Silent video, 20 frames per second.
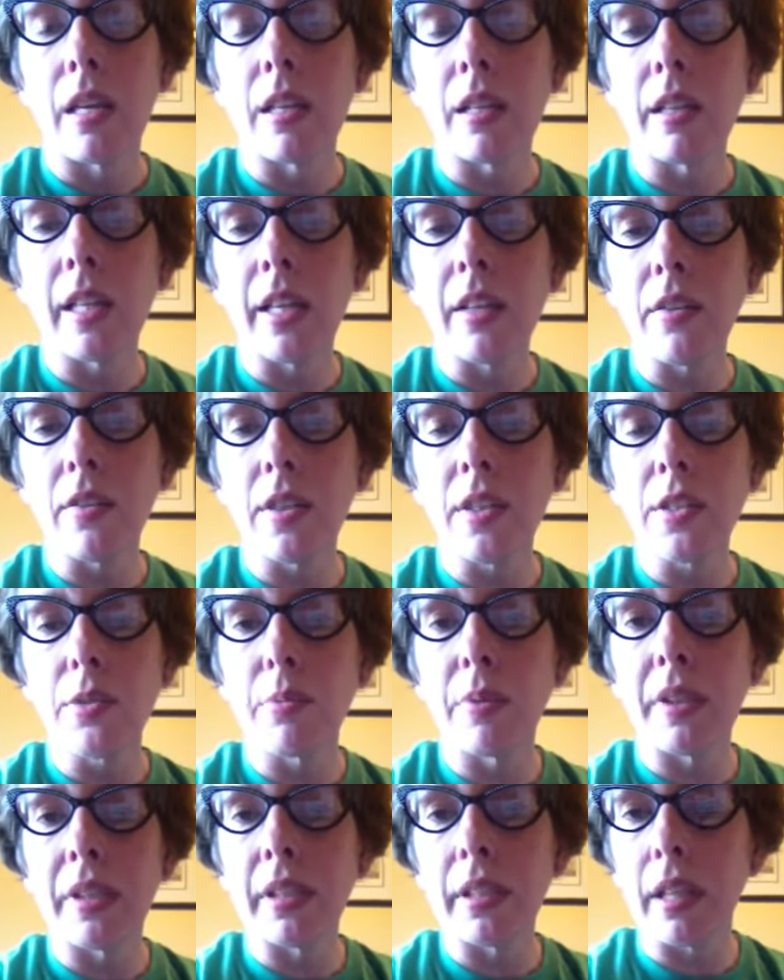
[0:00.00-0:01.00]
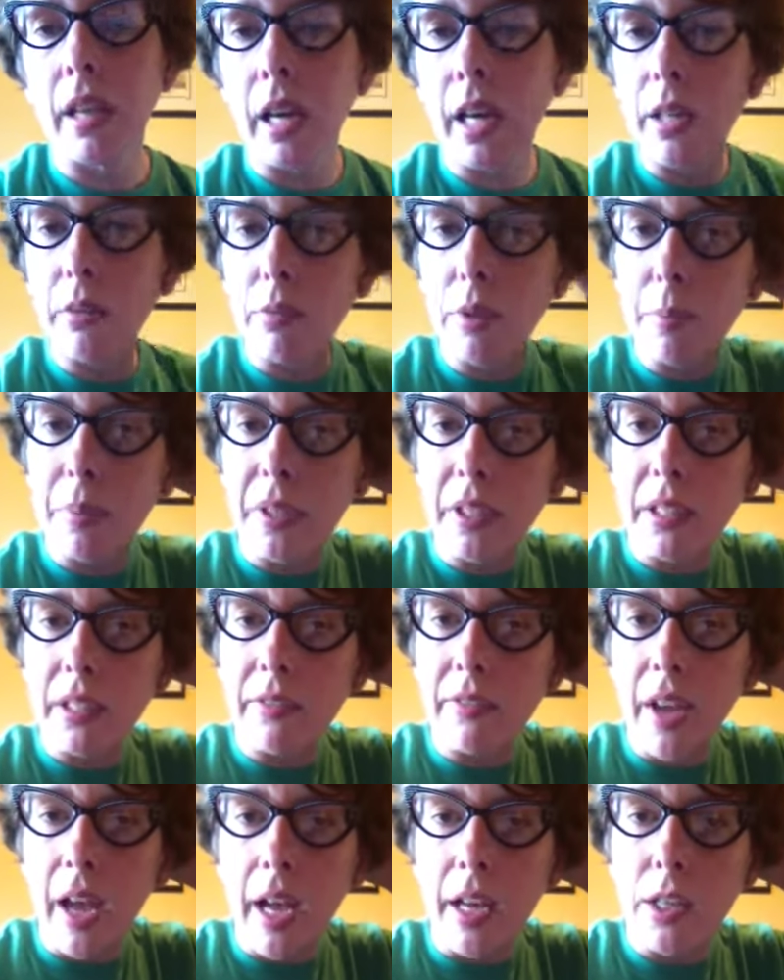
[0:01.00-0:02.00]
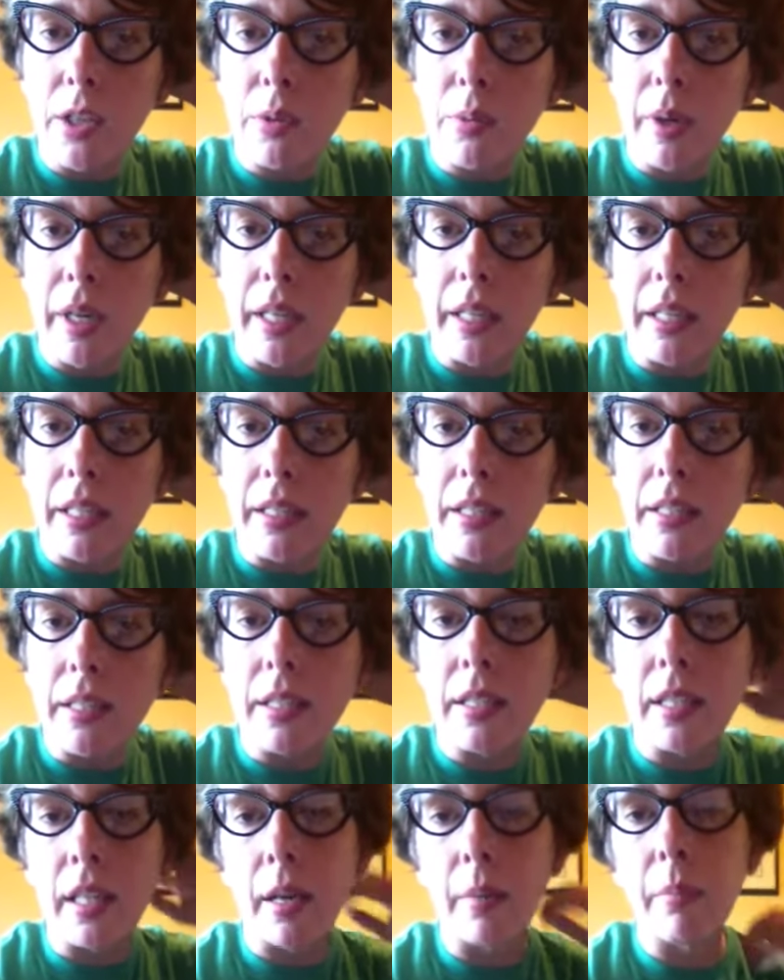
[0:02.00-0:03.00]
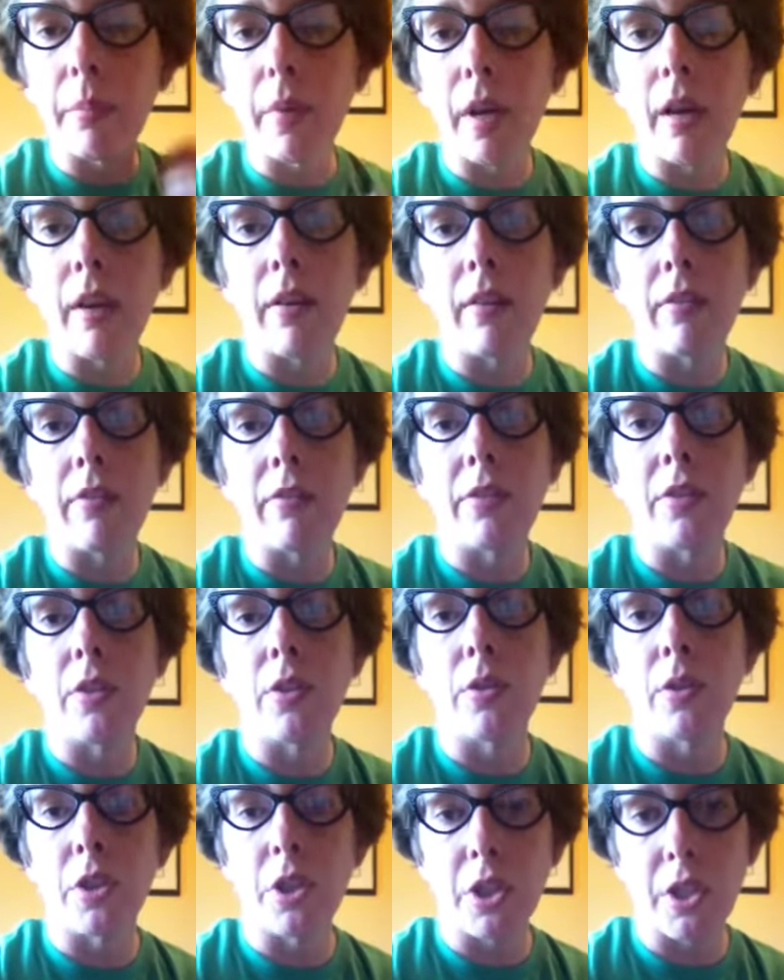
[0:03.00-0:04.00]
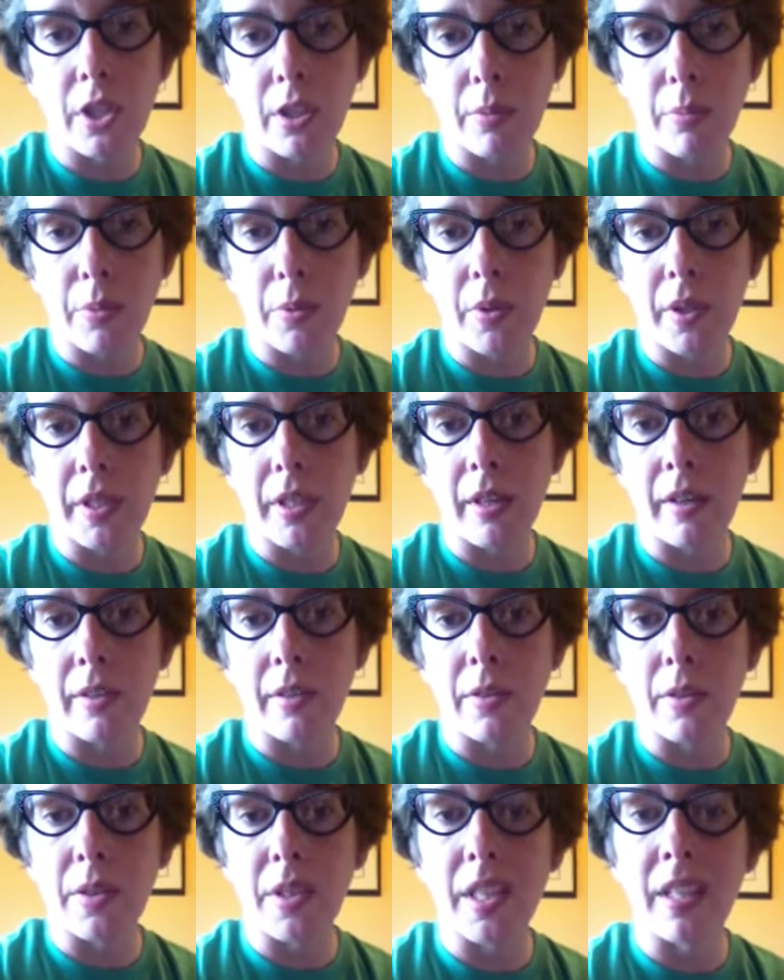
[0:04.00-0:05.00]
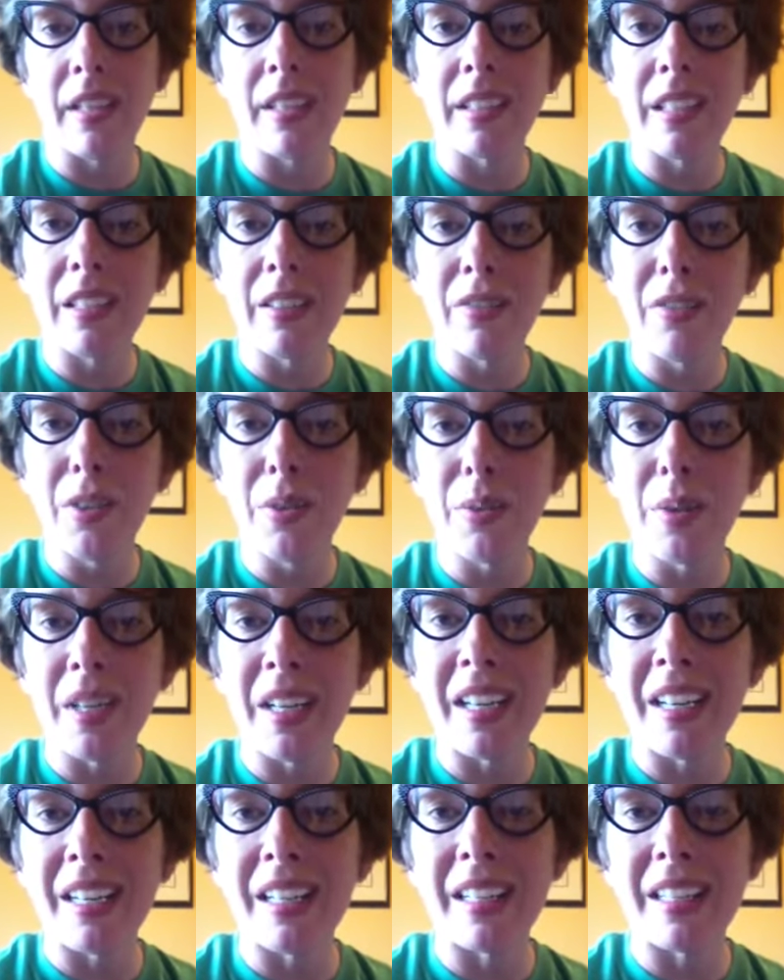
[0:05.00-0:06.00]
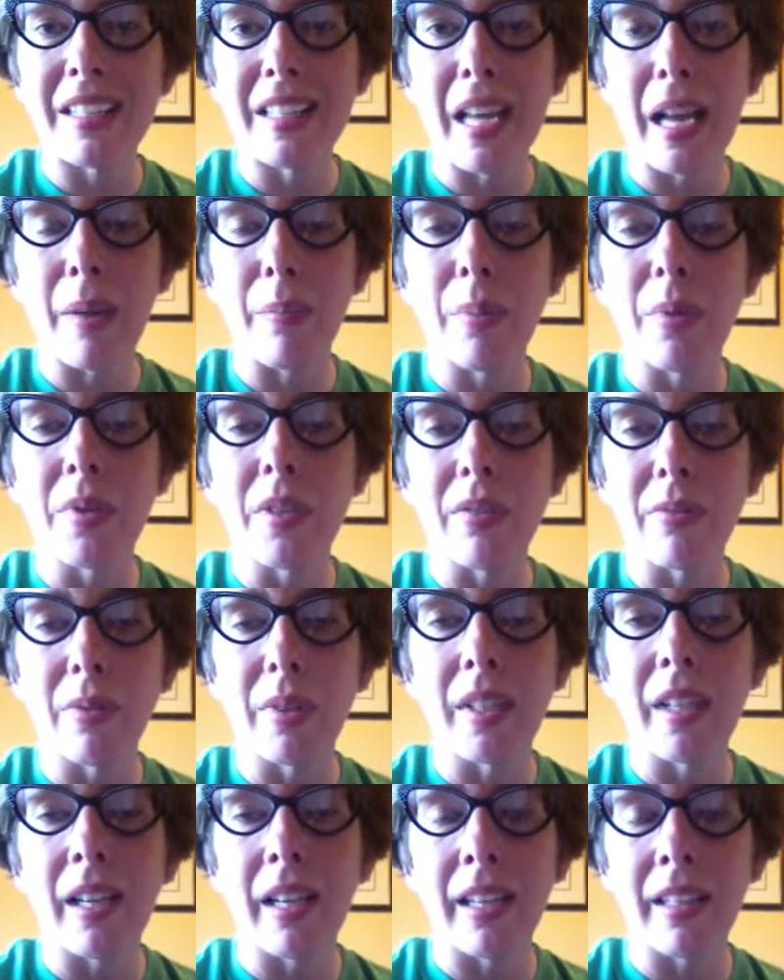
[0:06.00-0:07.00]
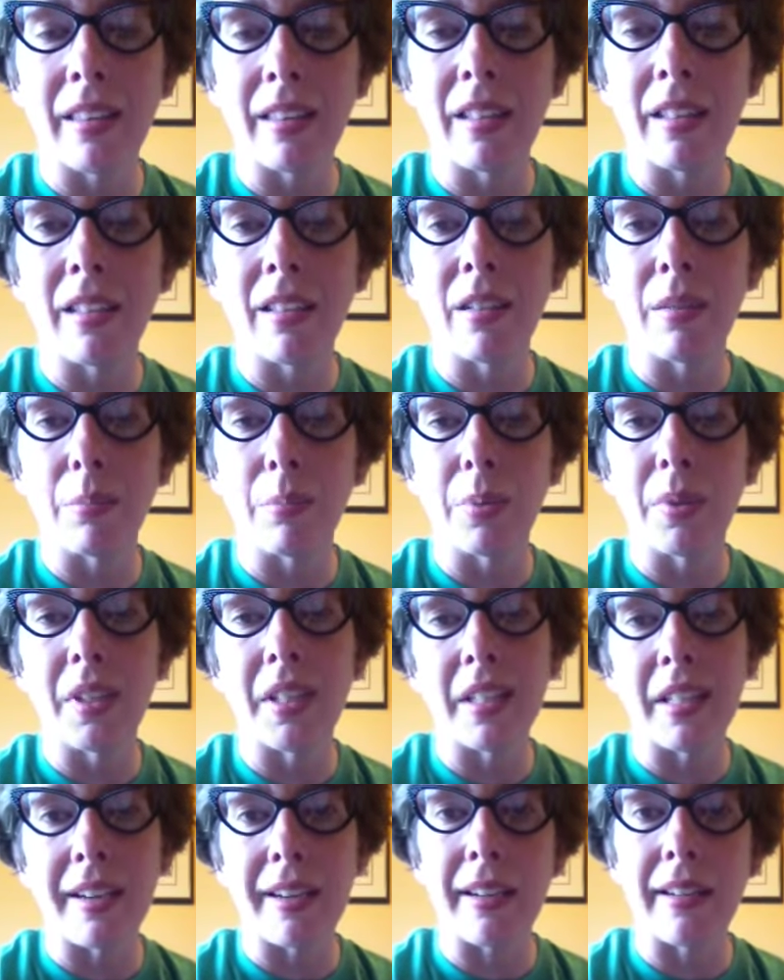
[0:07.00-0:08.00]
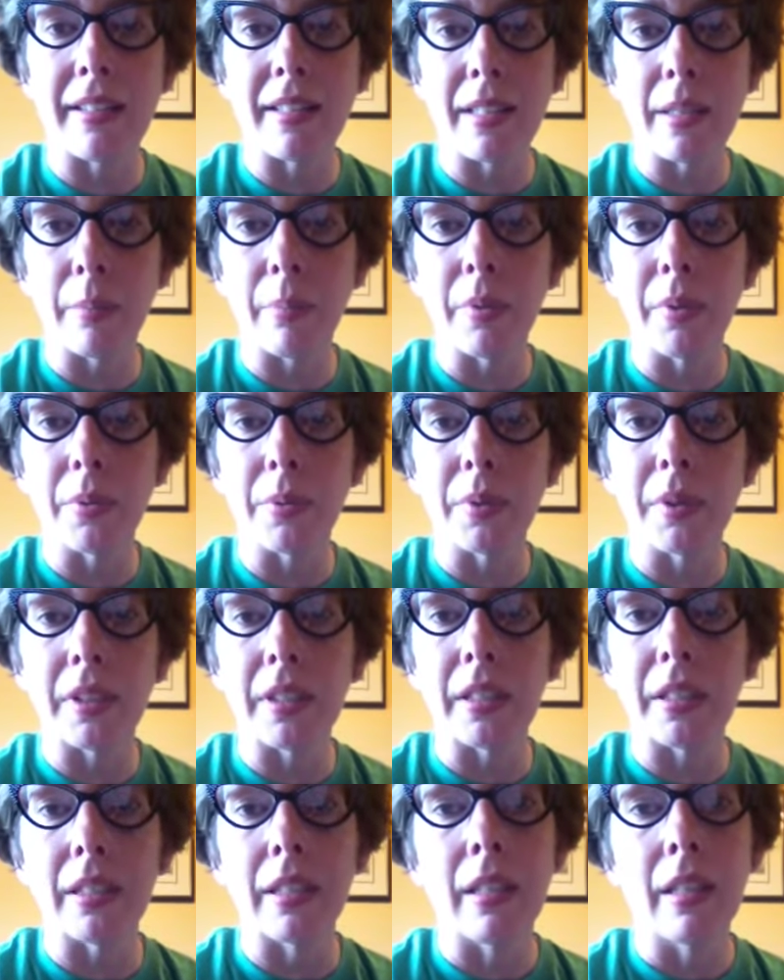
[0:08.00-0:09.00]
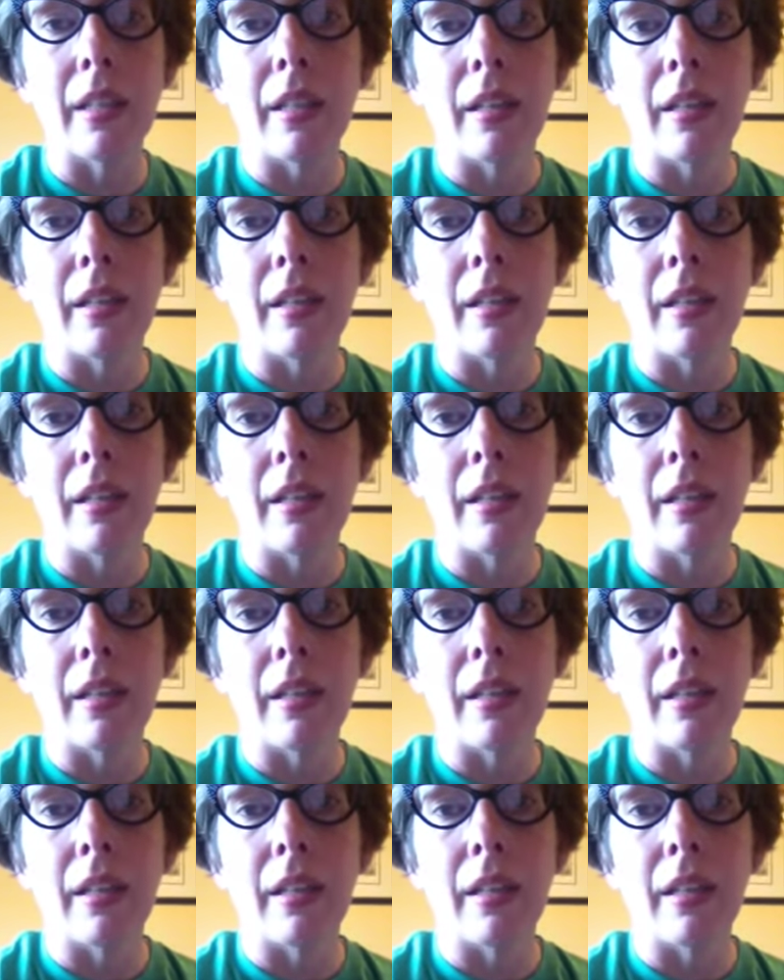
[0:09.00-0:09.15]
later this week, I will be evaluating some of your SharePoint articles, and I'll give you examples of what I think are pretty exemplary